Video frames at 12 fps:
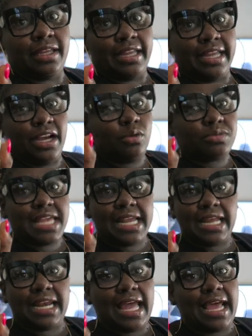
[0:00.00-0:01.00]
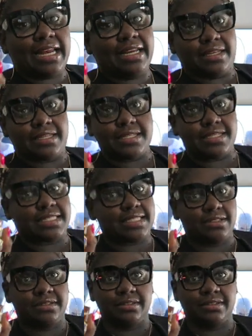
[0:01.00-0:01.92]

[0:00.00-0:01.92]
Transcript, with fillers: It don't take a lot of this.